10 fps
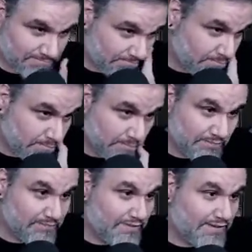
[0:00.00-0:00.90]
bird.
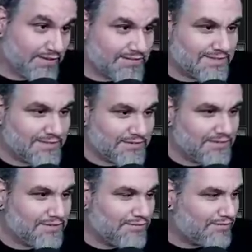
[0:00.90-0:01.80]
I'll stuff
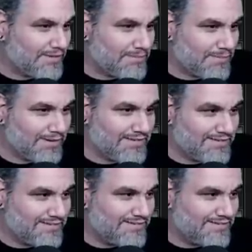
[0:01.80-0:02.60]
you in the friggin' bird.